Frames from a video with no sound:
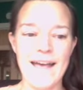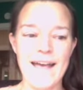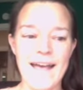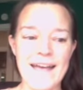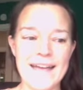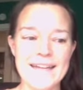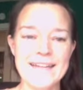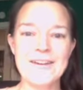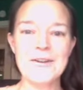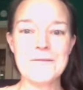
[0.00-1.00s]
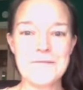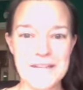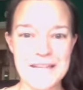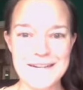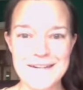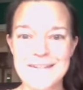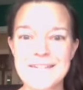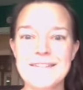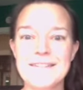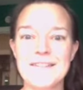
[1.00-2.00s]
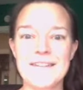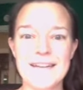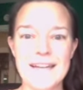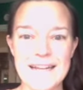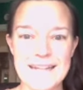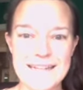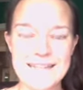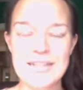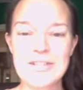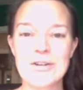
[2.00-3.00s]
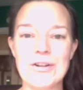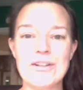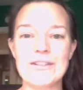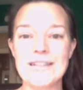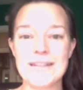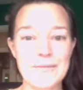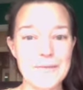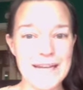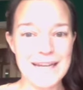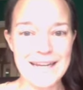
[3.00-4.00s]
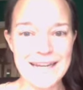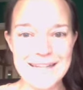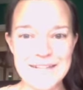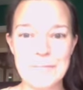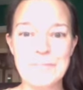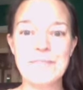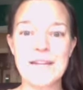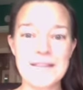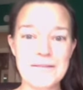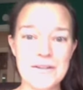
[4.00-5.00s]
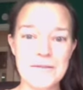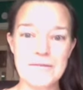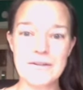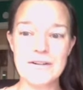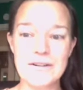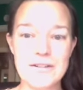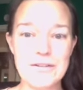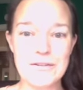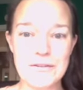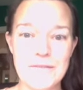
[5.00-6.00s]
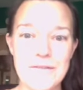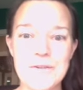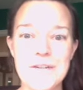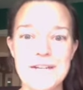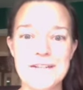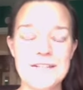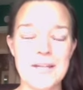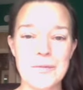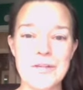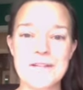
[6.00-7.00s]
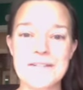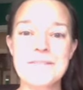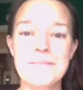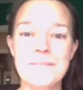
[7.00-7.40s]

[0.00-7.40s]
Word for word: And over the years, and as an adult, and then when I, you know, lived there for a few years, couple years.